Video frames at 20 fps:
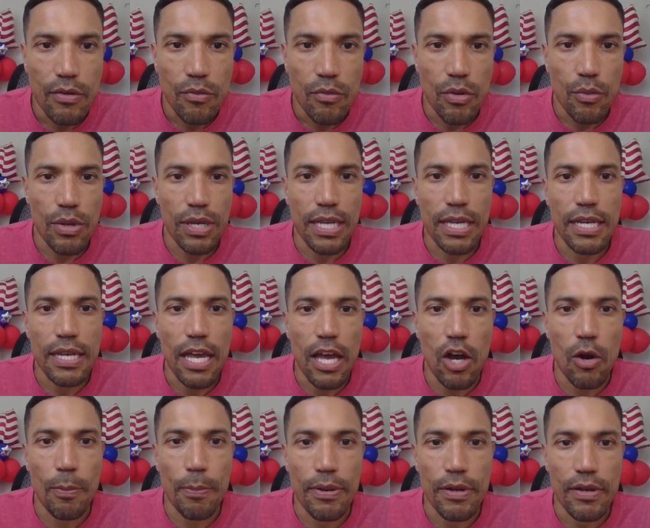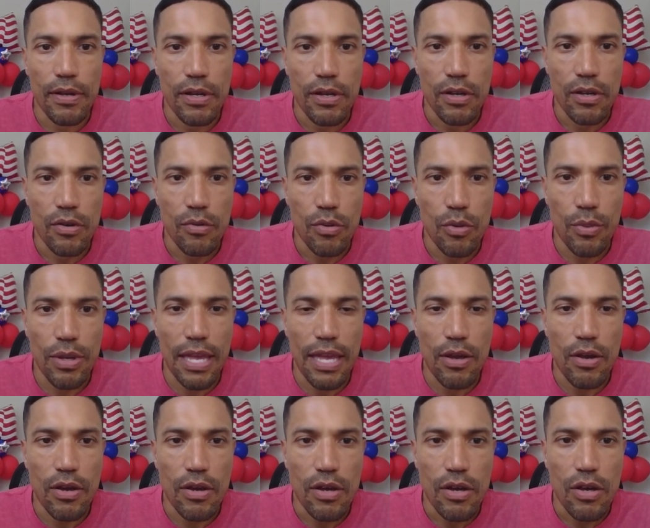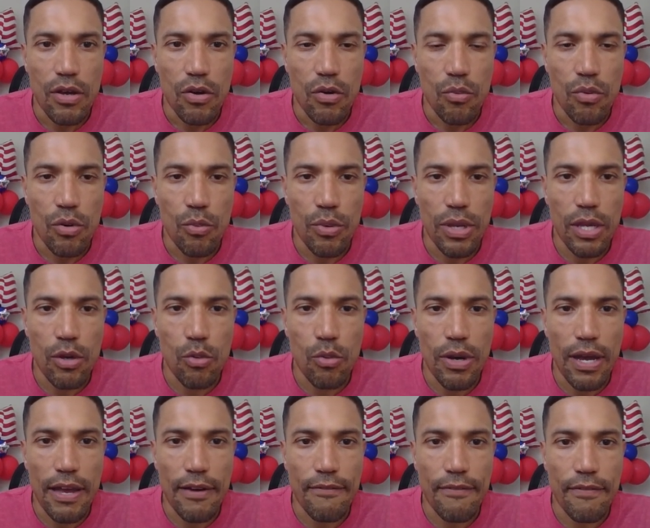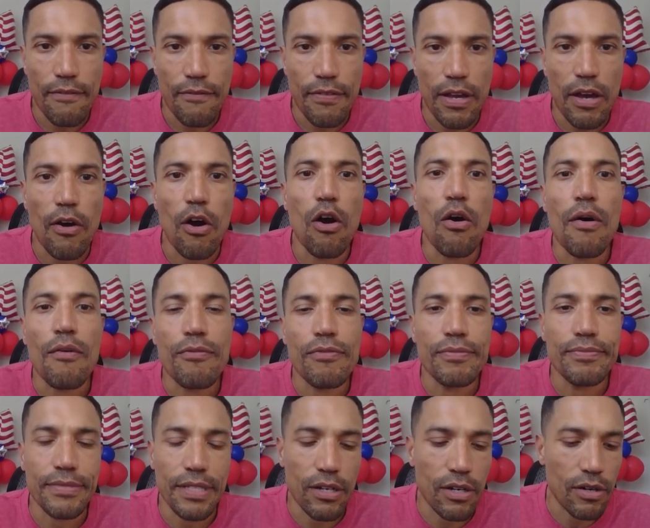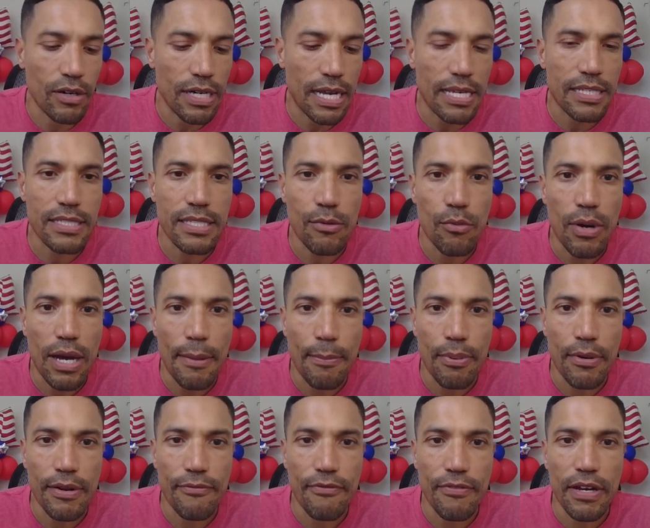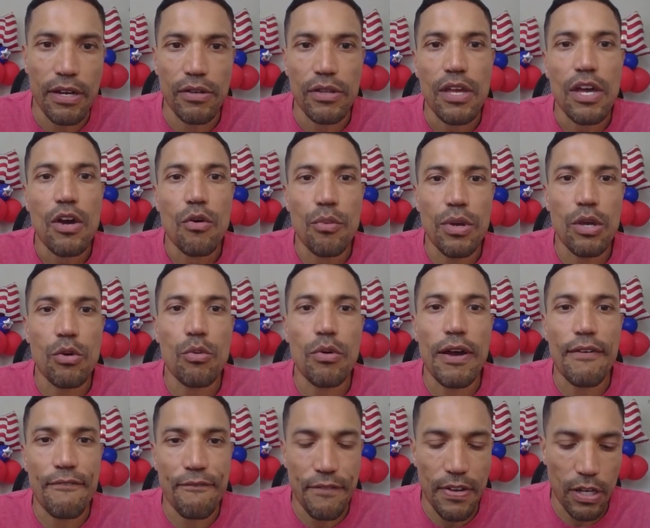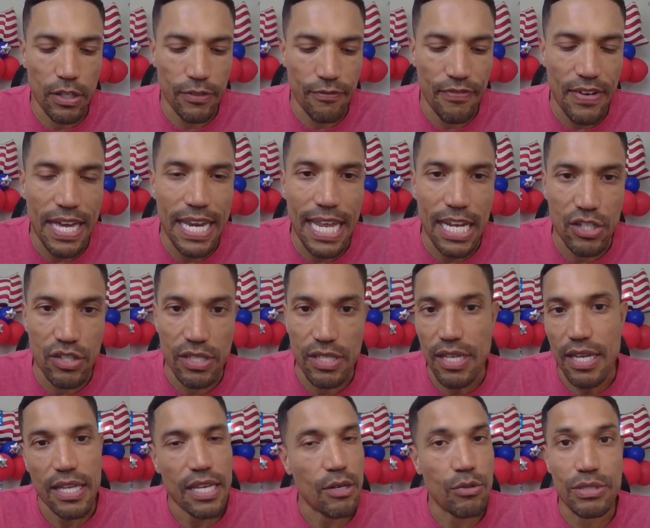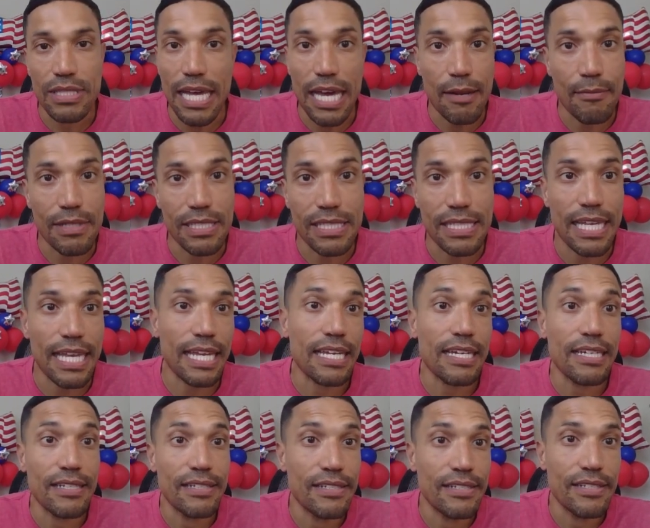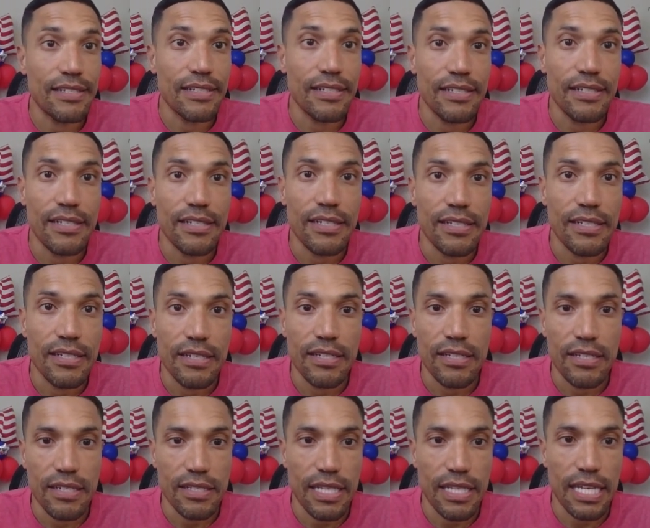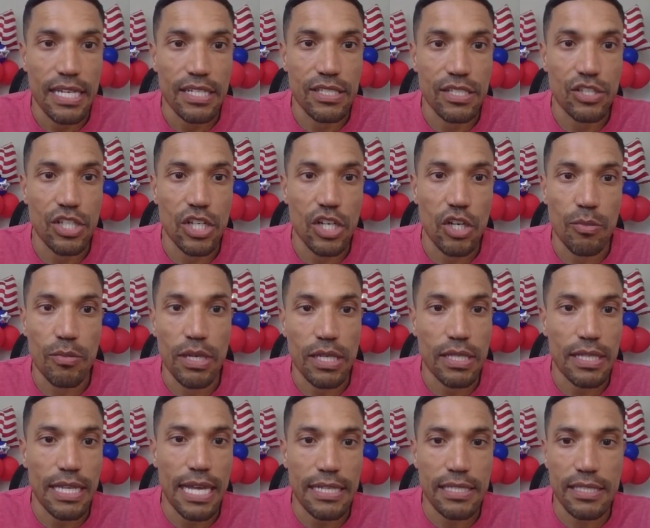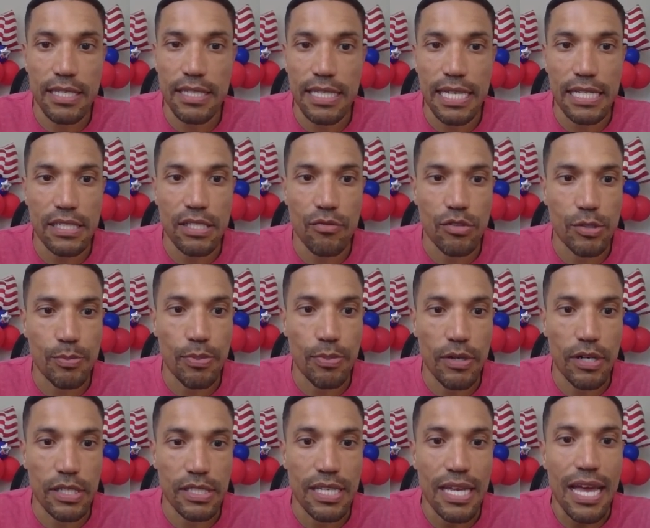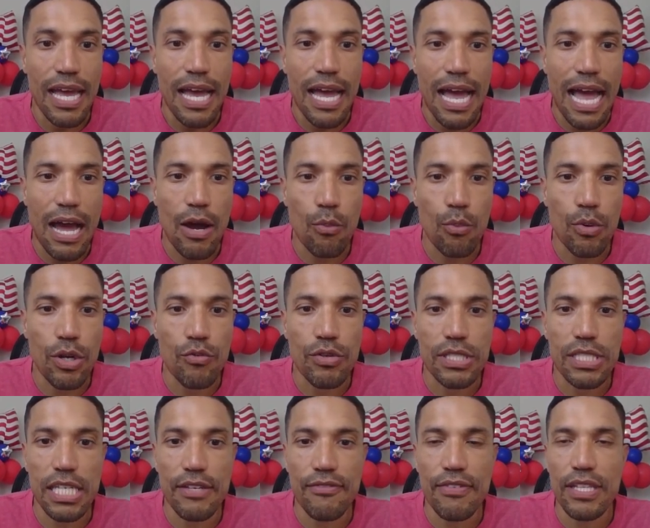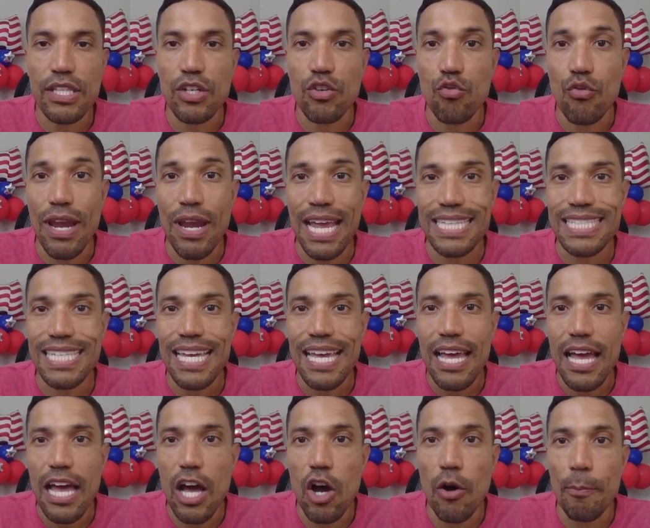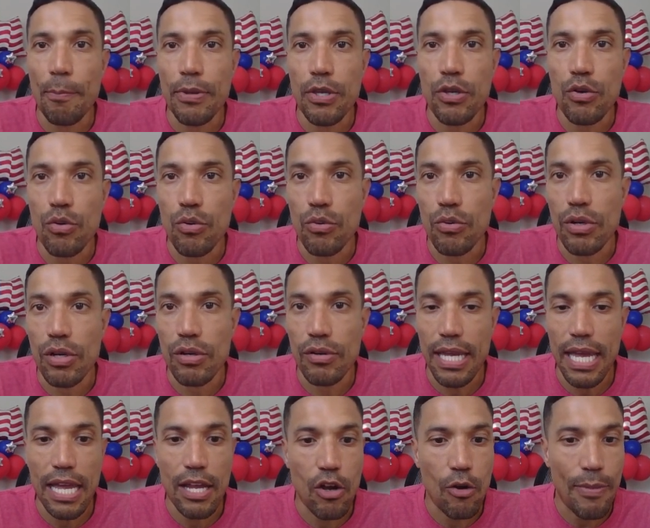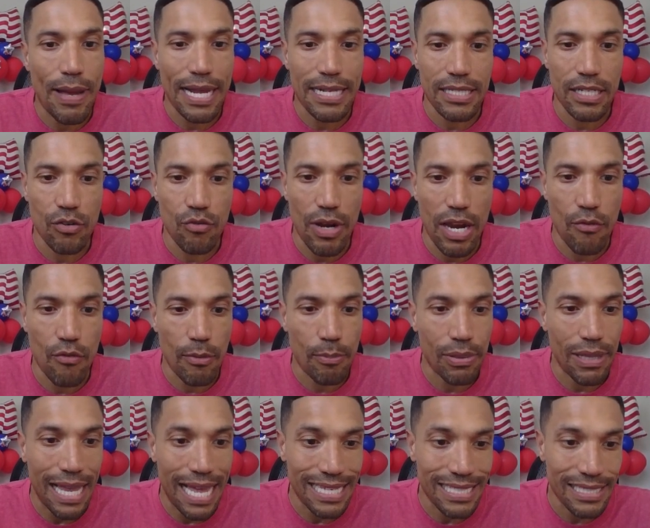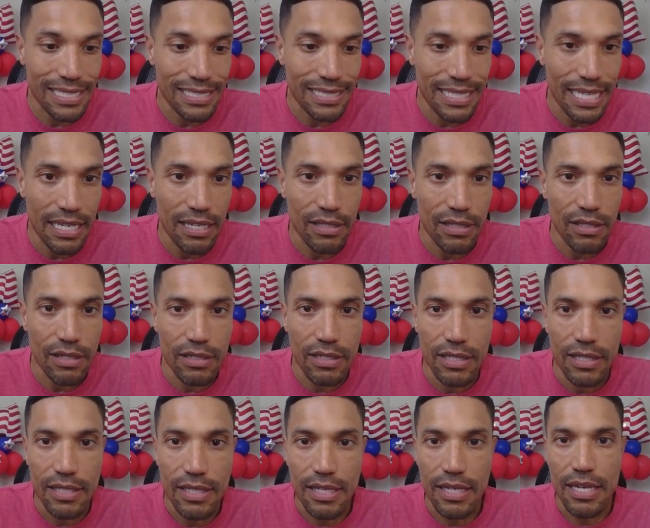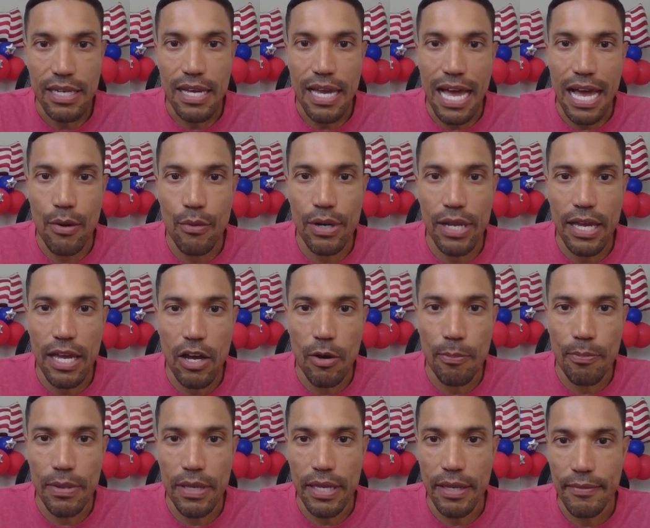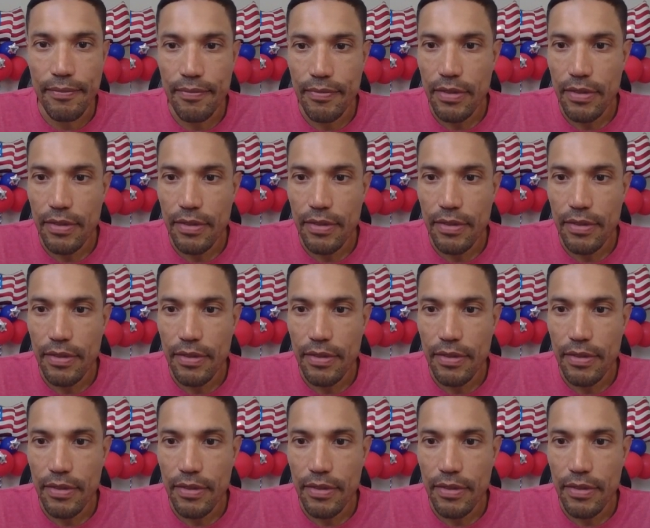where we can help, where we, where we who have, oh, oh, and I see why I put felt. We who have felt financially, it was not a mistake. Ladies and gentlemen, that's it. That's the response. How would receiving the grant help you? Okay, go back to grant replies and let's take a look. How would it help me?